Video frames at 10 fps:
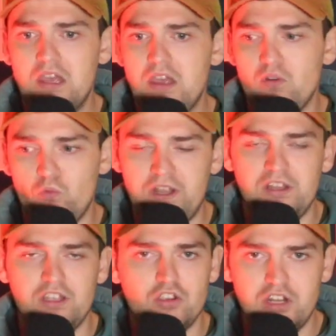really
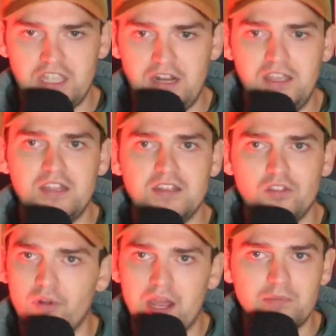good at getting into the
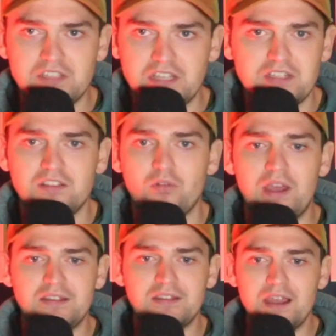right position at the right
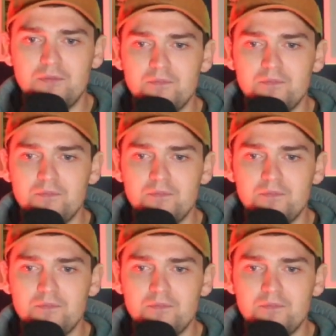time.